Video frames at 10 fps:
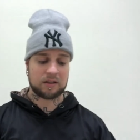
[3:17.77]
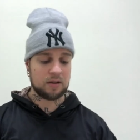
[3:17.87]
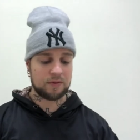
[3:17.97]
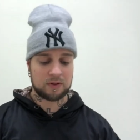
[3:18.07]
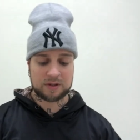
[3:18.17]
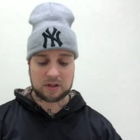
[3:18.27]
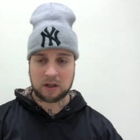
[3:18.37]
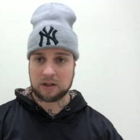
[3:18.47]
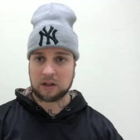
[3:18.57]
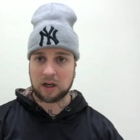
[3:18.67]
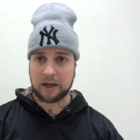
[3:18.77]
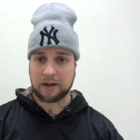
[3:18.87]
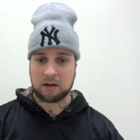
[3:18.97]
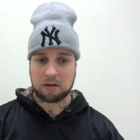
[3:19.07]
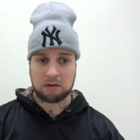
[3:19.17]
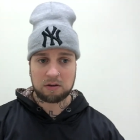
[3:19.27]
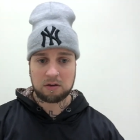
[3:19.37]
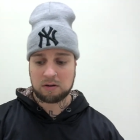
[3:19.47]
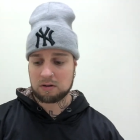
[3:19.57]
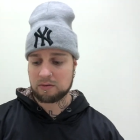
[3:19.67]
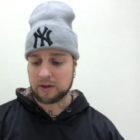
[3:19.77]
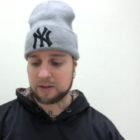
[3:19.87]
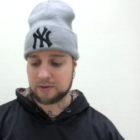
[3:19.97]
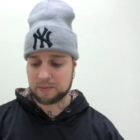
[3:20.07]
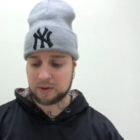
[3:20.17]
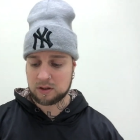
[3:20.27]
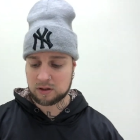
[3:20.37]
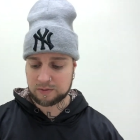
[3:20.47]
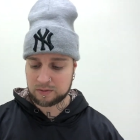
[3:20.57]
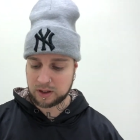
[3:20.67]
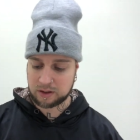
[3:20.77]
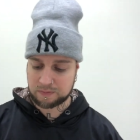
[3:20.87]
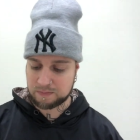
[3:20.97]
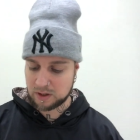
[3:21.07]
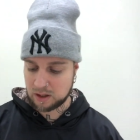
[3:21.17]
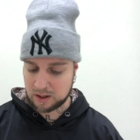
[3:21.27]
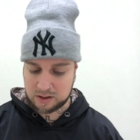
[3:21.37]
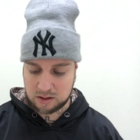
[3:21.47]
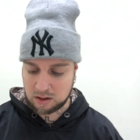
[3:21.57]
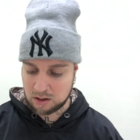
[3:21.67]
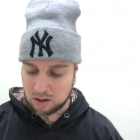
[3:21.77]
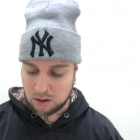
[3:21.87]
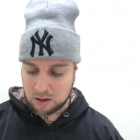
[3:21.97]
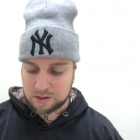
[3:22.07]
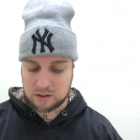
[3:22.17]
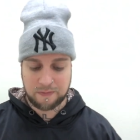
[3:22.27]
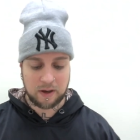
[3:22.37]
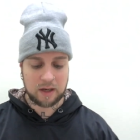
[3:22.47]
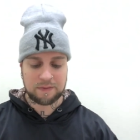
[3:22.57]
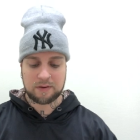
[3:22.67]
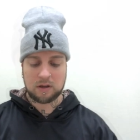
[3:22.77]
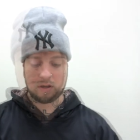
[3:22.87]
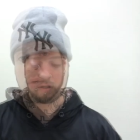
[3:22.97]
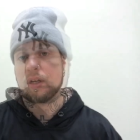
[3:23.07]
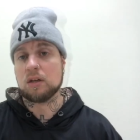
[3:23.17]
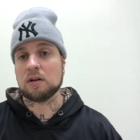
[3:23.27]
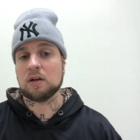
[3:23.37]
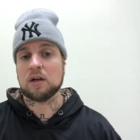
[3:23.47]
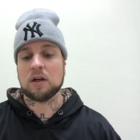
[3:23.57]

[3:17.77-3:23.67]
If you're starting high, right from here, like the high C, C5, we can